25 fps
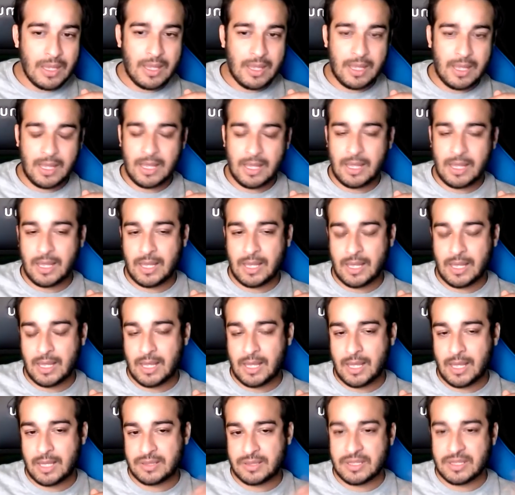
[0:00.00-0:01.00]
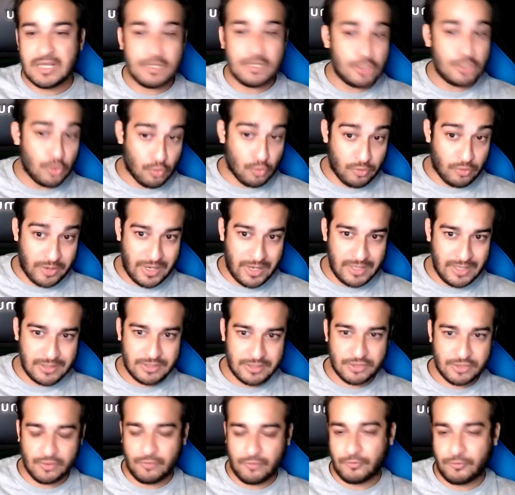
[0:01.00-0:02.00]
And then your
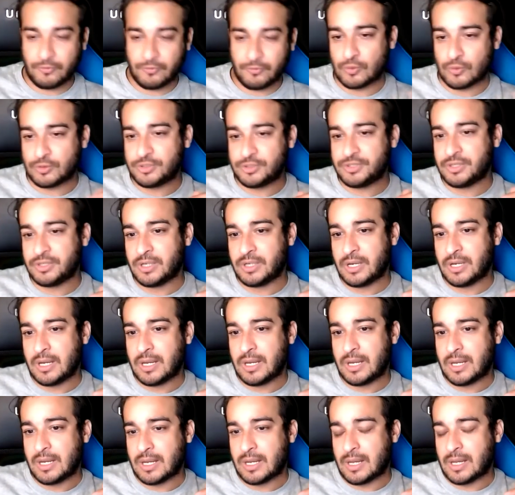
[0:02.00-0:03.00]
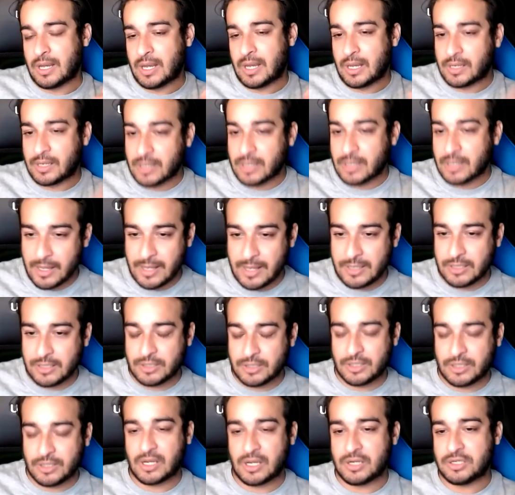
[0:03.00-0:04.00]
rates, of course, any
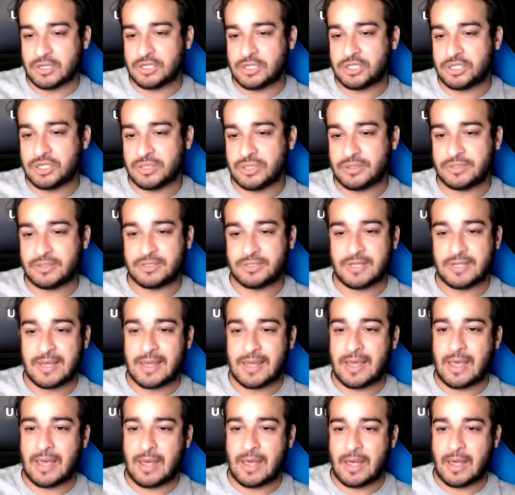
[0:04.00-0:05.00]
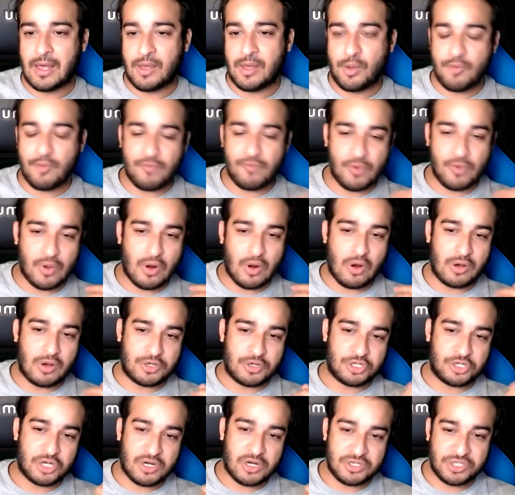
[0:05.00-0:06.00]
other conditions. If you are
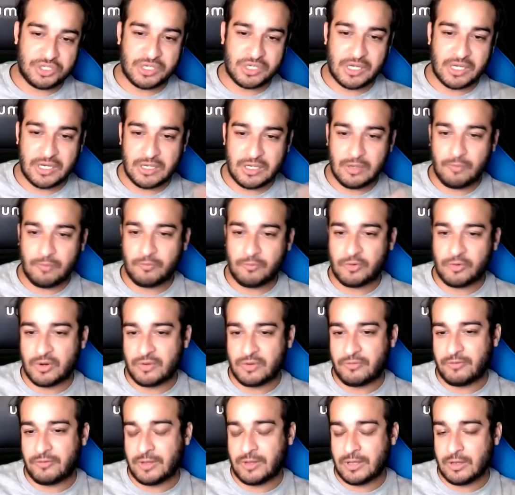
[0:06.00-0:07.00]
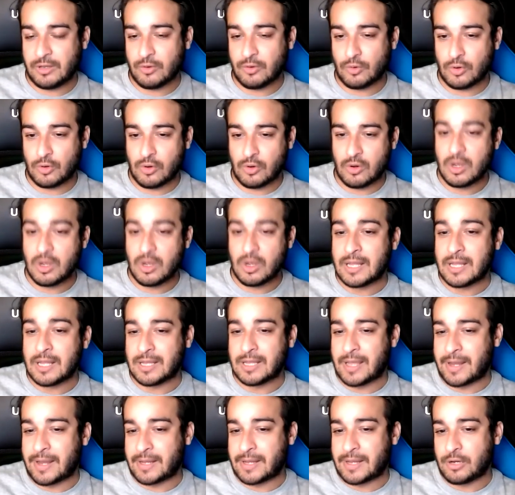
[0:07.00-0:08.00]
charging any upfront fee or not,
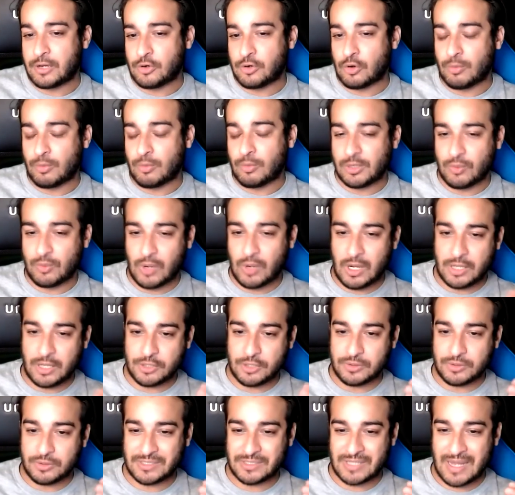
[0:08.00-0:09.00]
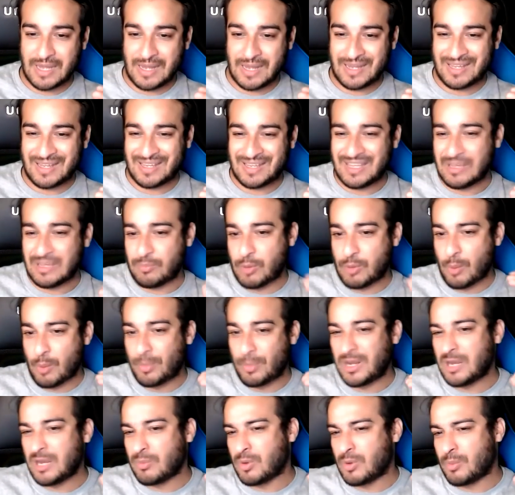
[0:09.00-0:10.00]
like normally what I do is I keep a
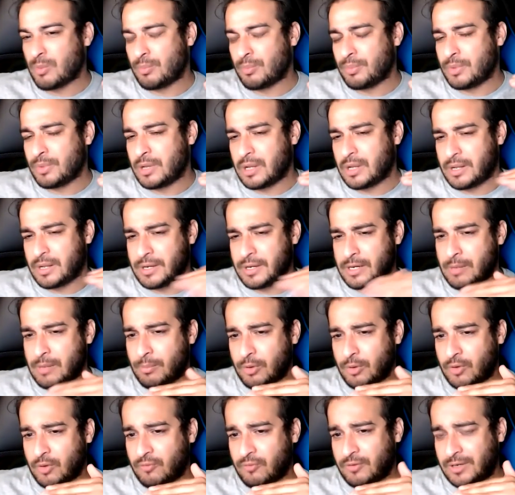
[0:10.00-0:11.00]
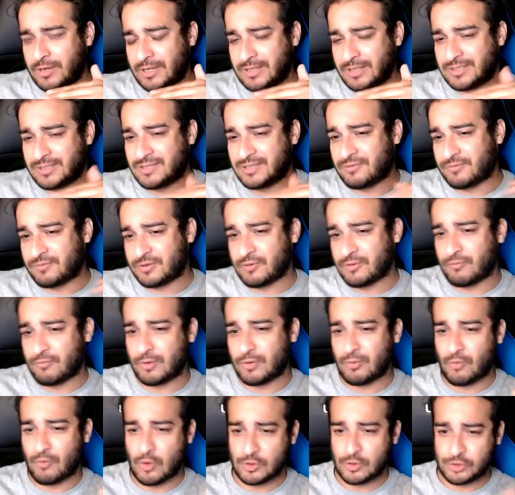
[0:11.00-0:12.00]
minimum number of leads if someone
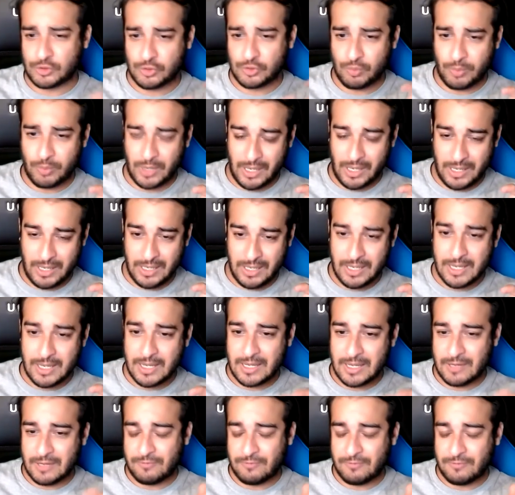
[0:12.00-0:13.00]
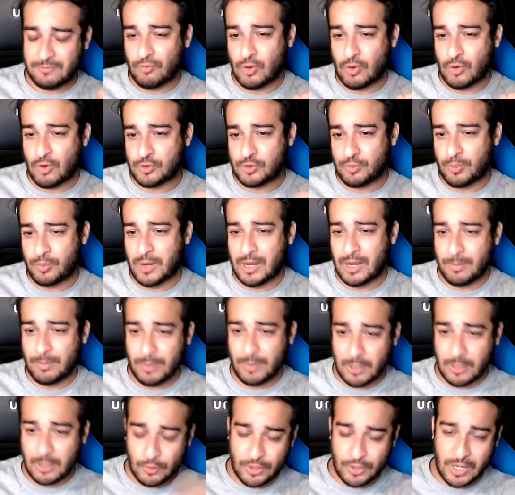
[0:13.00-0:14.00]
wants to buy. If you want to buy
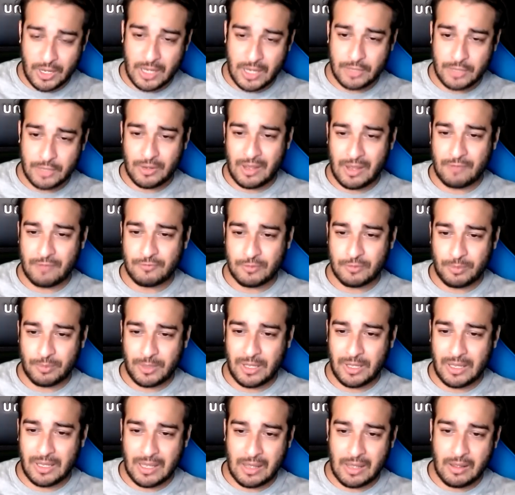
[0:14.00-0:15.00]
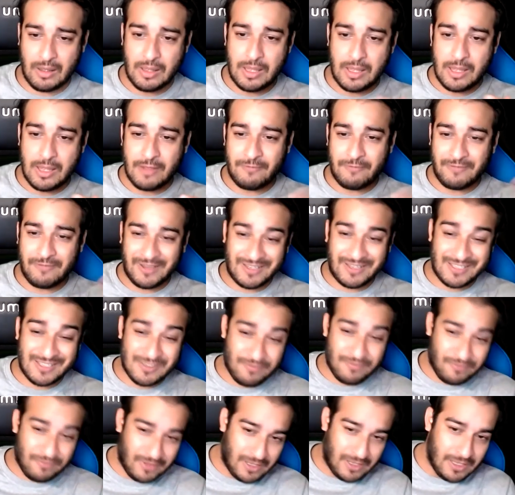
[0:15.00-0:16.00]
below that, you have to pay a fixed
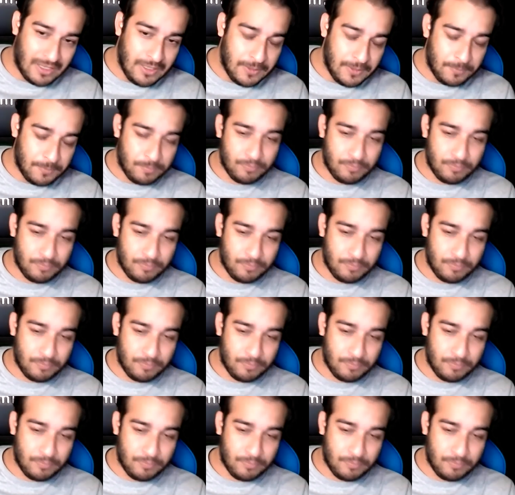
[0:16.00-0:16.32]
fee,